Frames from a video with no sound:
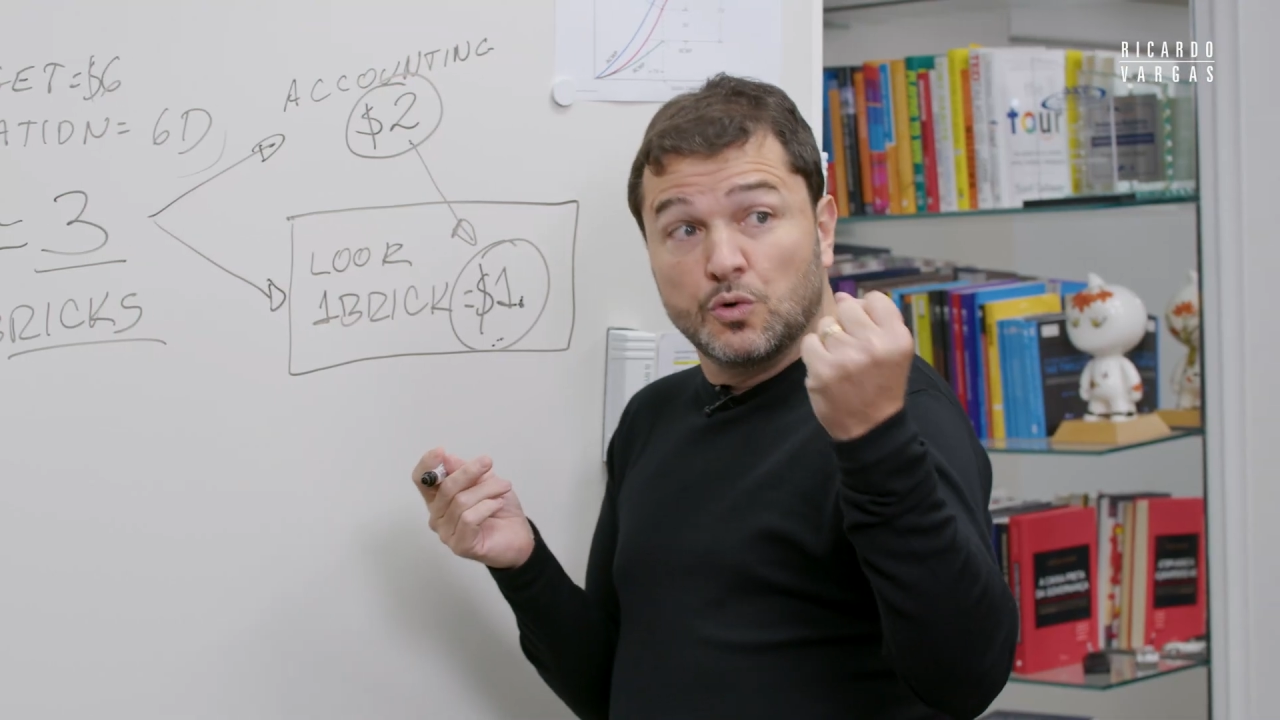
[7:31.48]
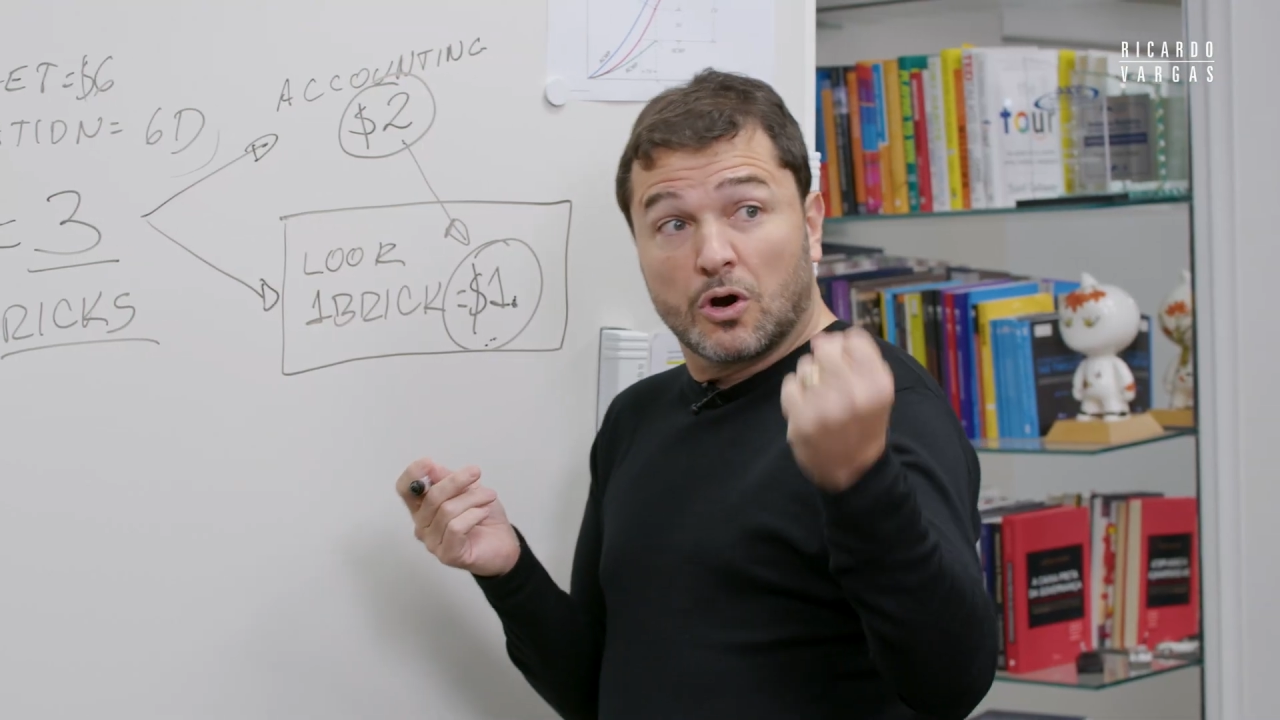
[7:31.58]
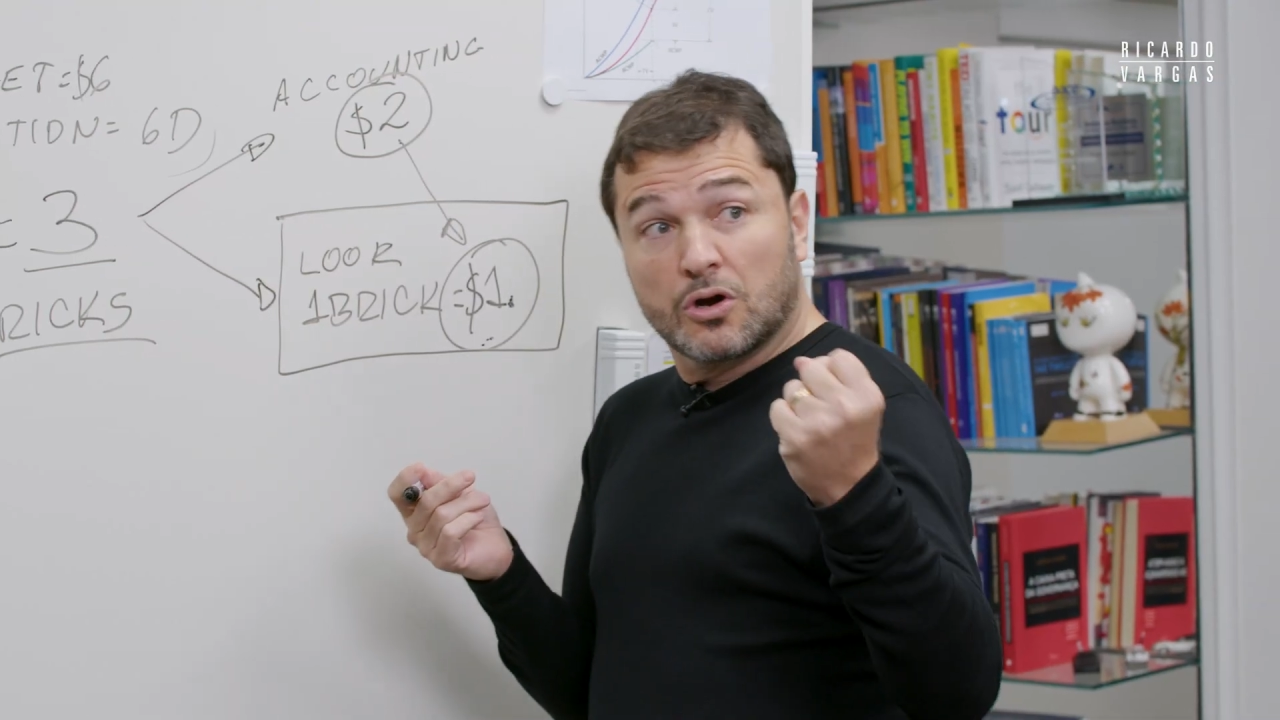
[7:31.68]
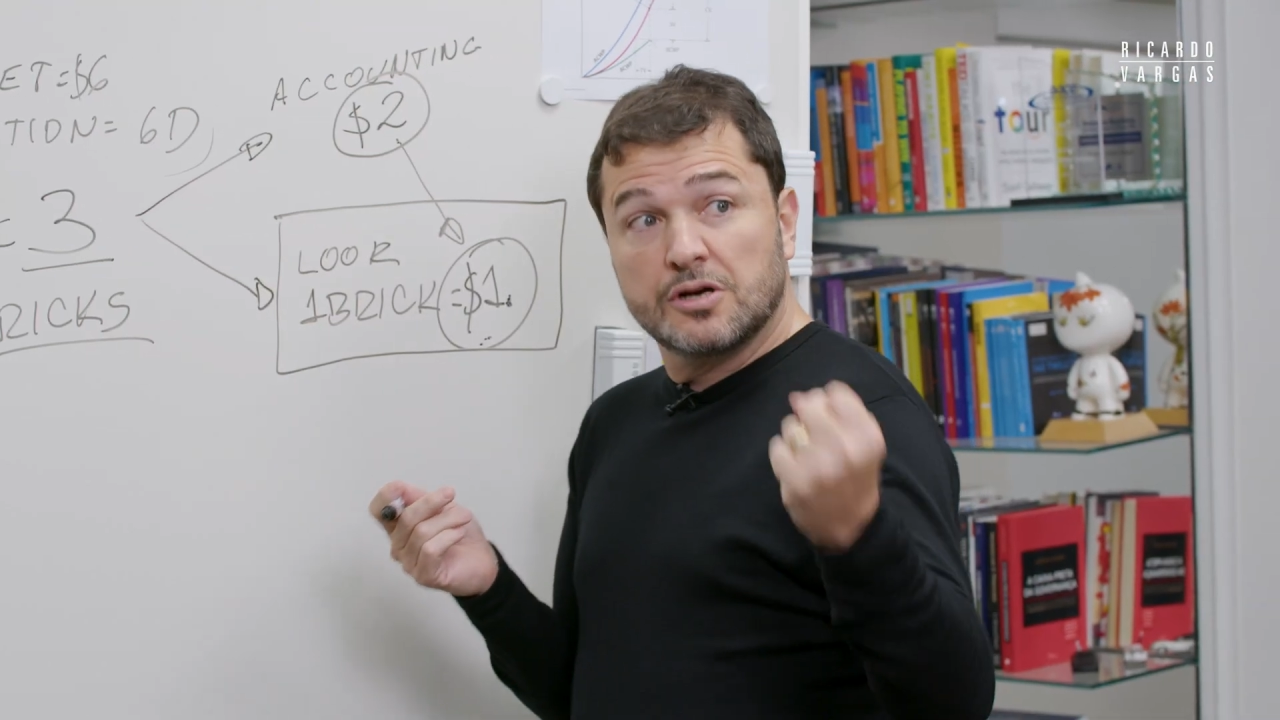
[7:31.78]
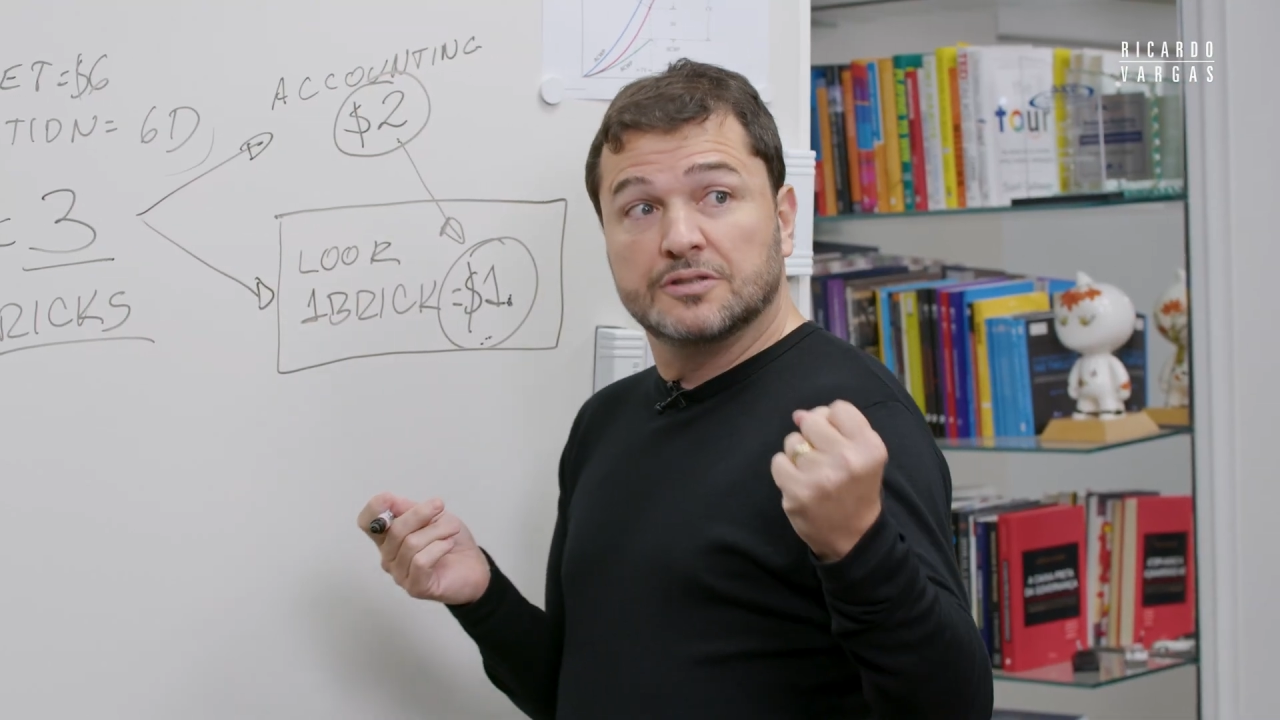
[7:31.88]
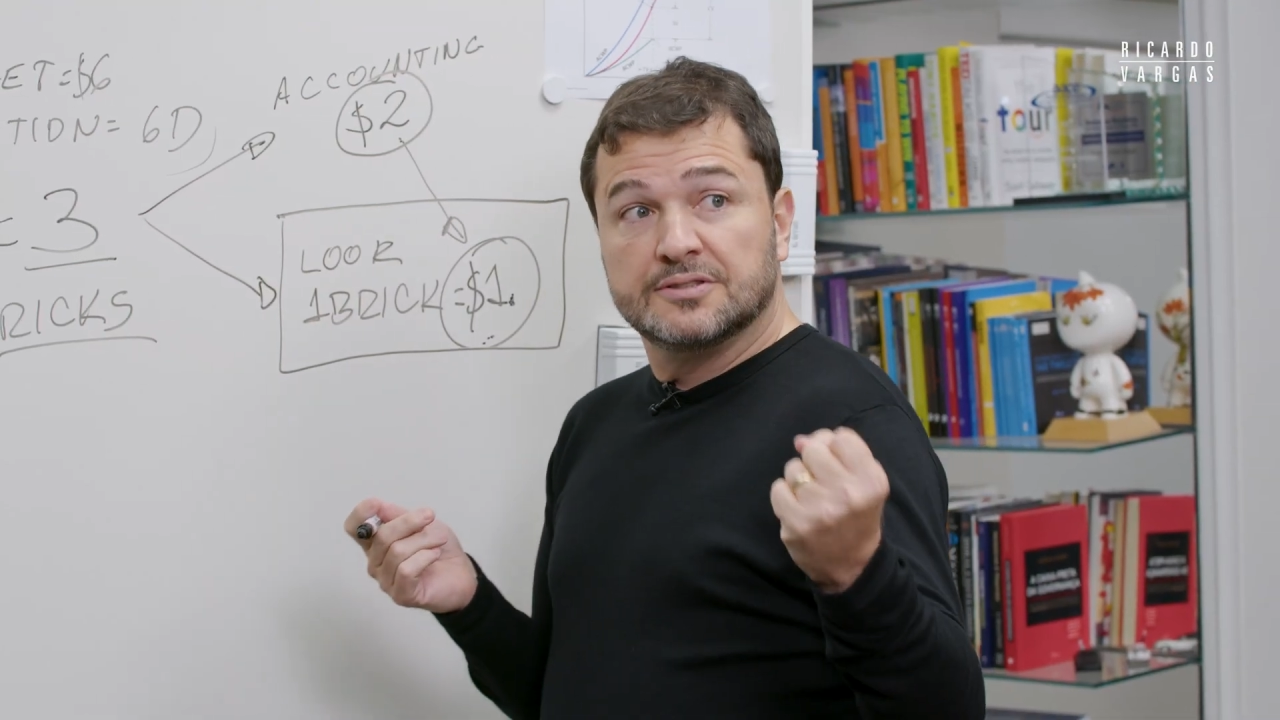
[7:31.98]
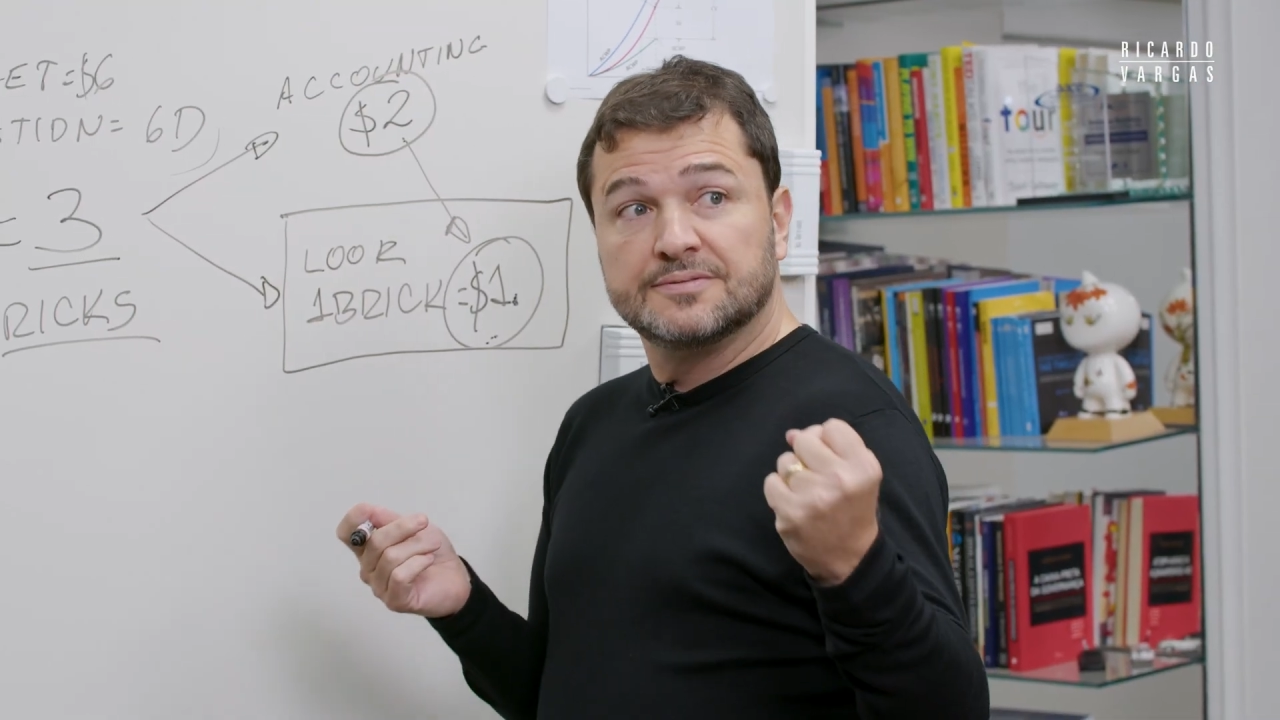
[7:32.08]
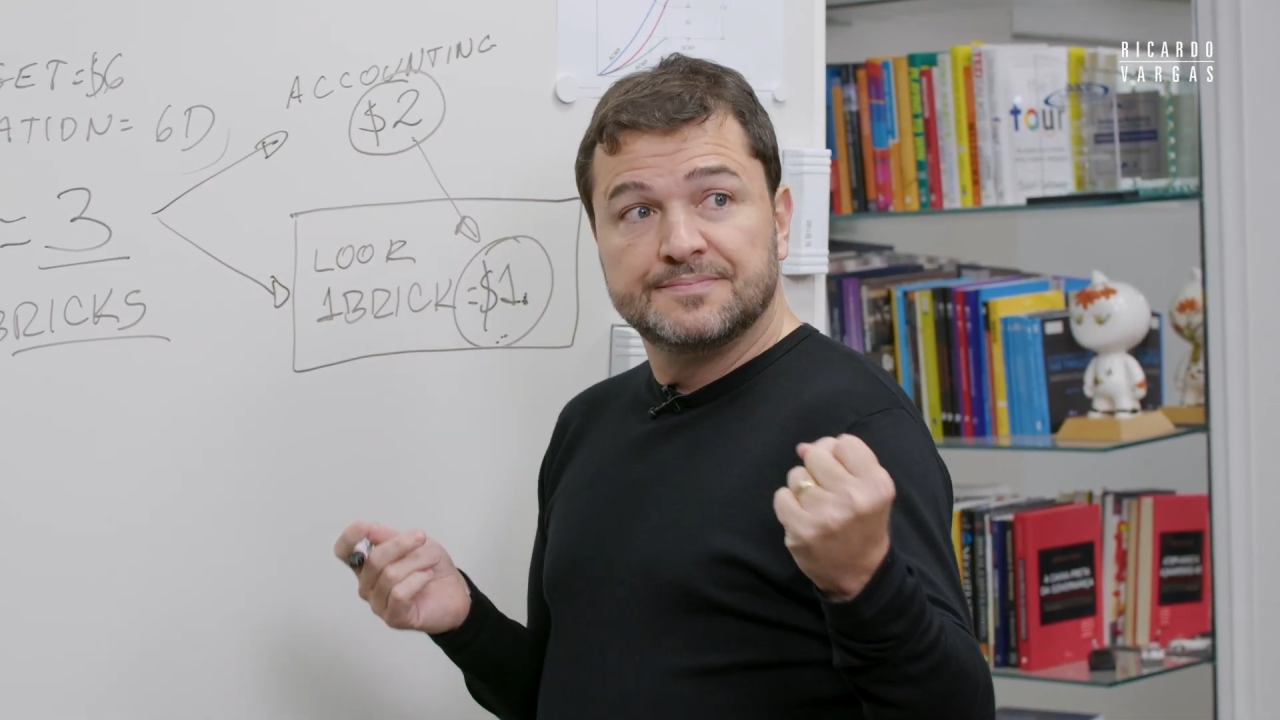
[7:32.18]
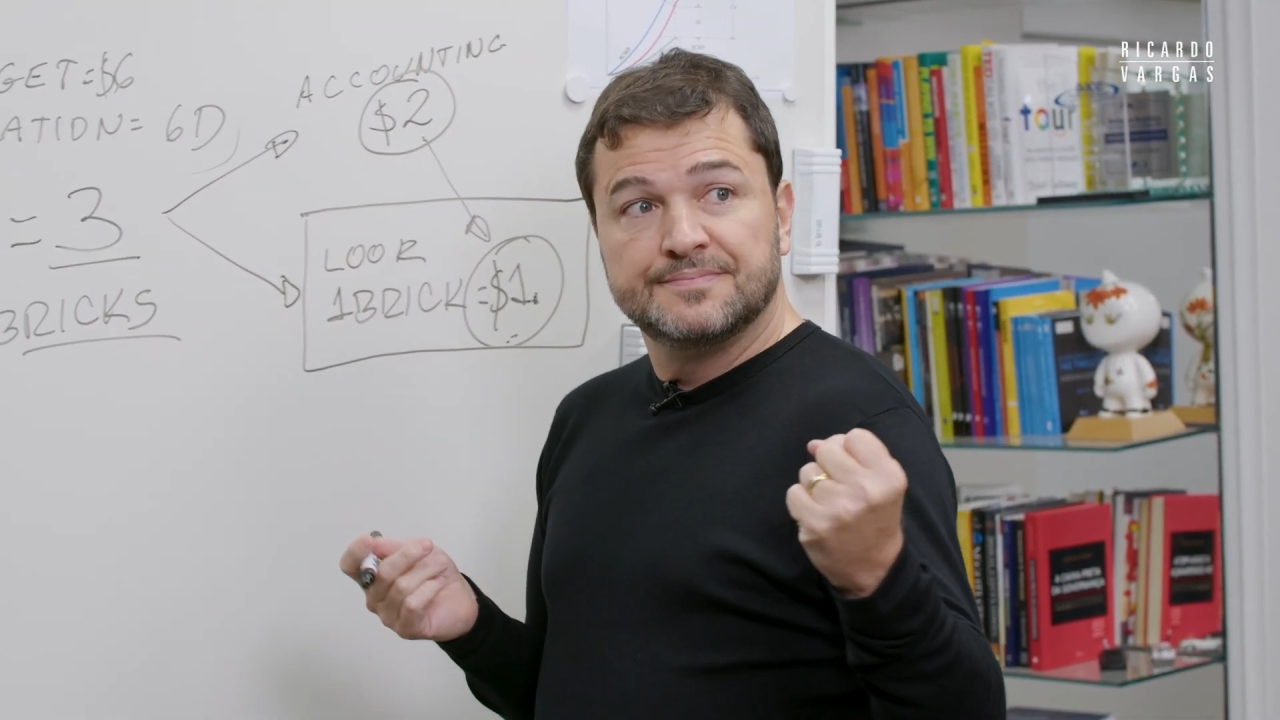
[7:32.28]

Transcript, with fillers: you earned,